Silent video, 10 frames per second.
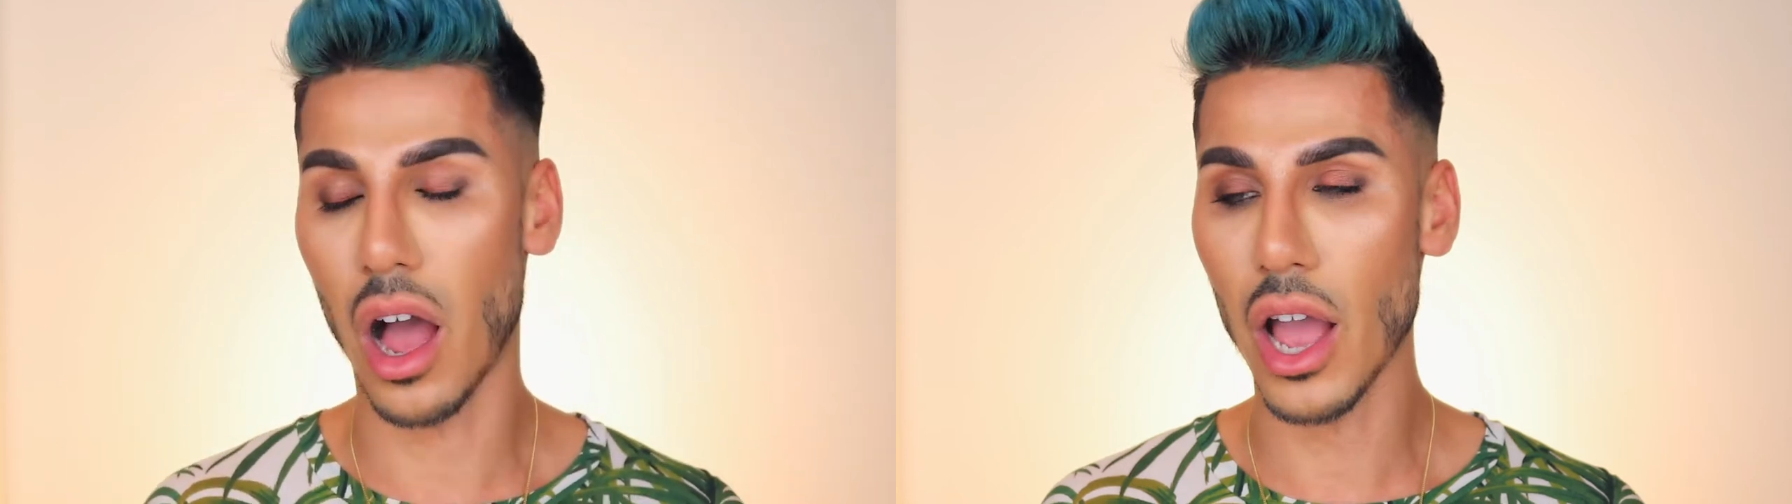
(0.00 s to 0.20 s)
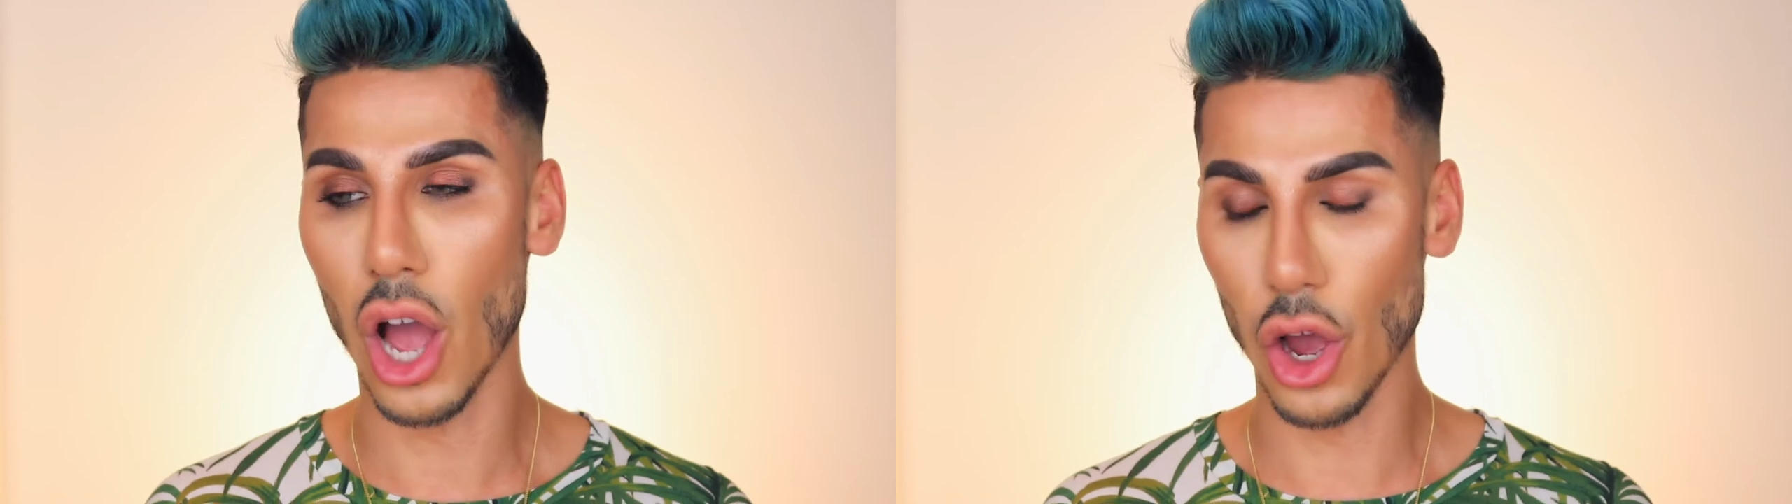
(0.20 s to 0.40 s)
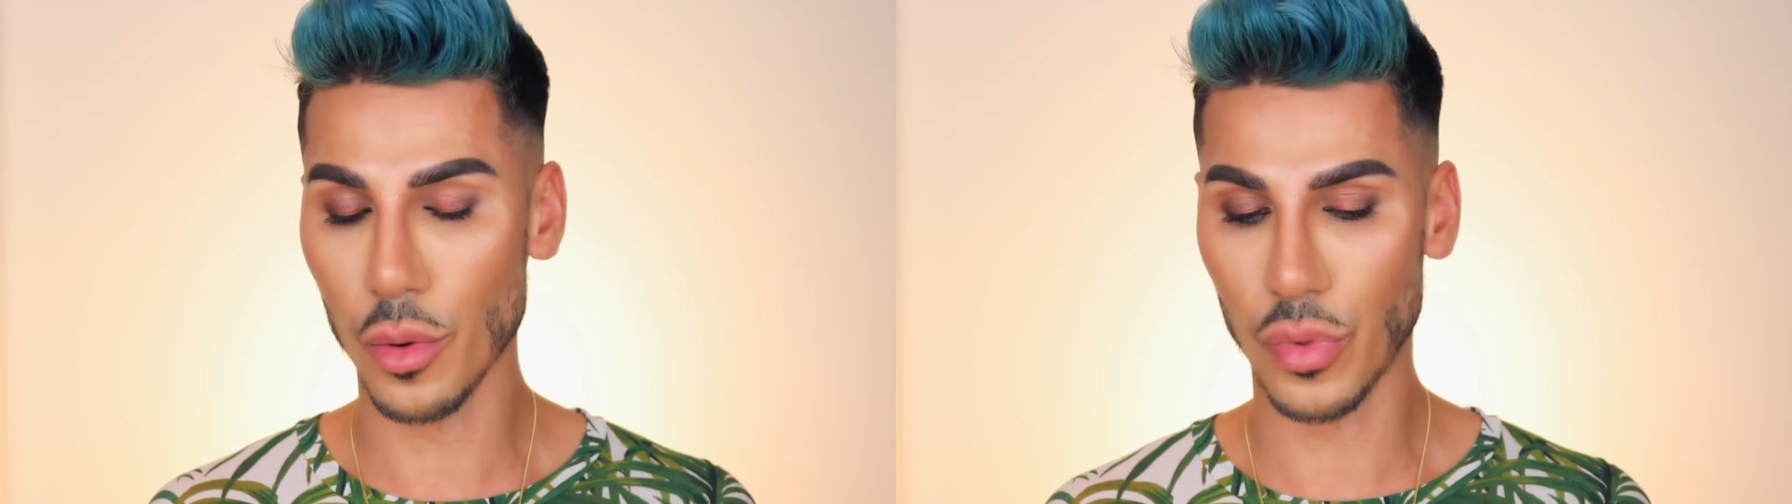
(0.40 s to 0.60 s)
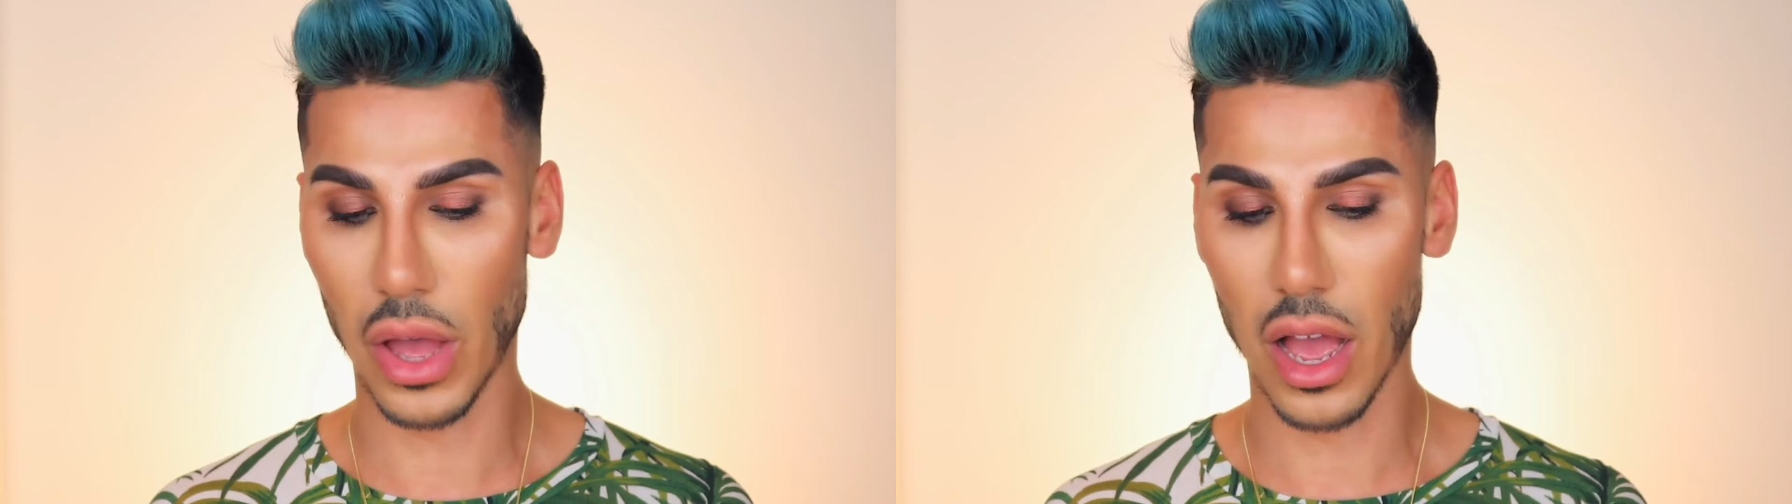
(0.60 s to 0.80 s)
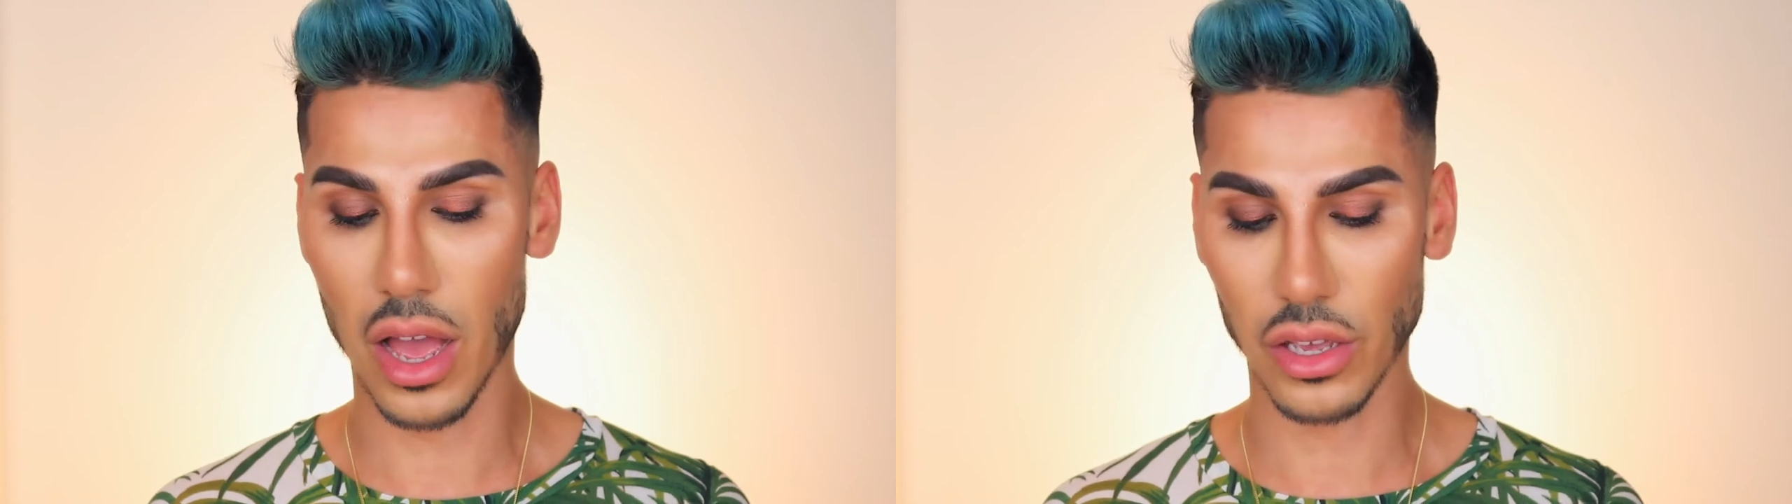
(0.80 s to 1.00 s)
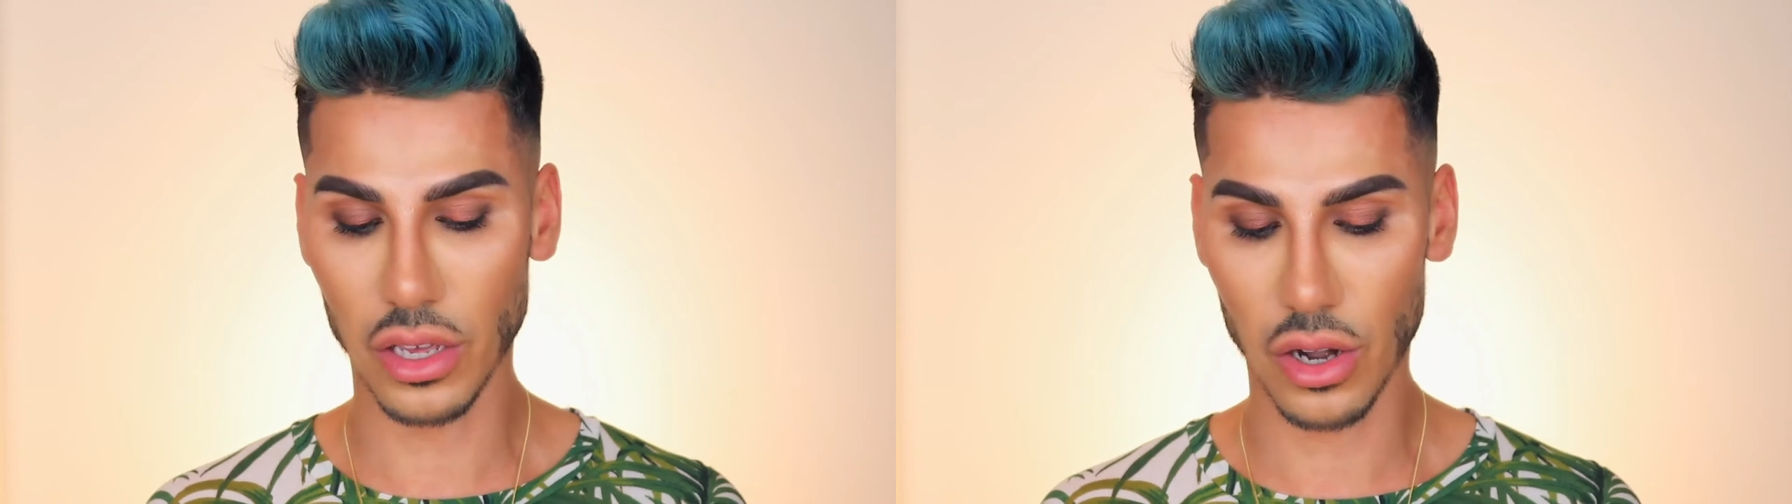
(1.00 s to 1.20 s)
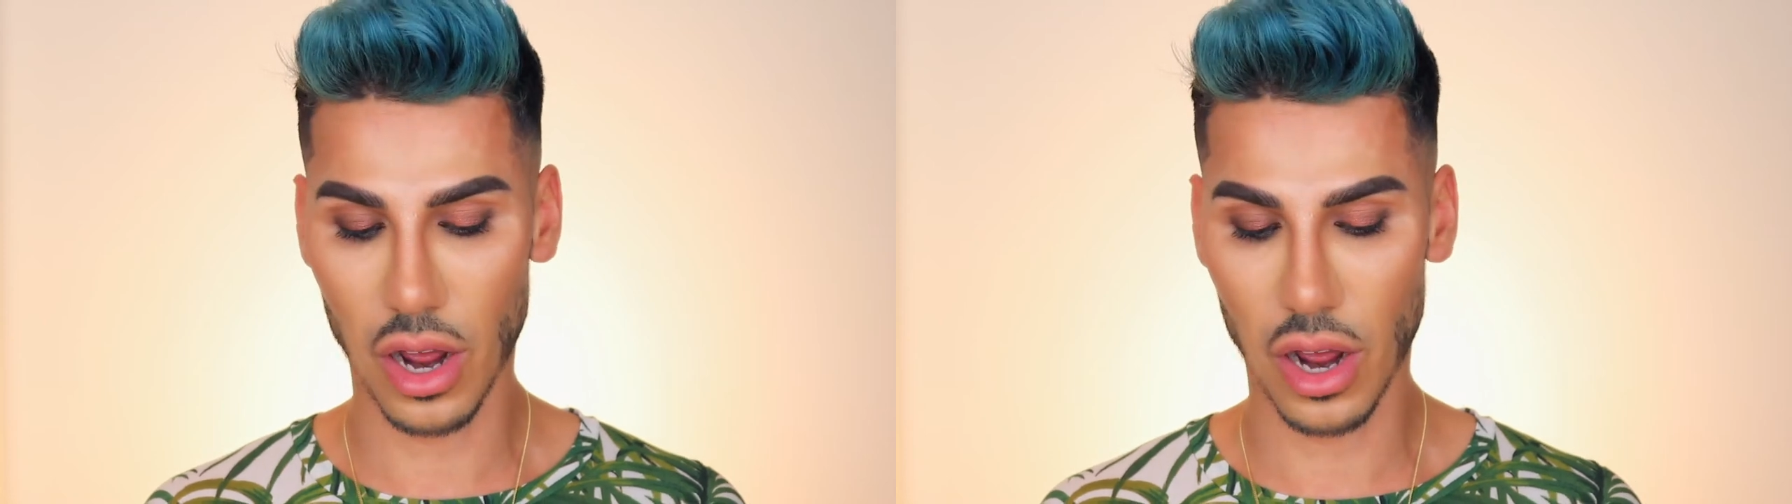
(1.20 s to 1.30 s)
I hope that, you know,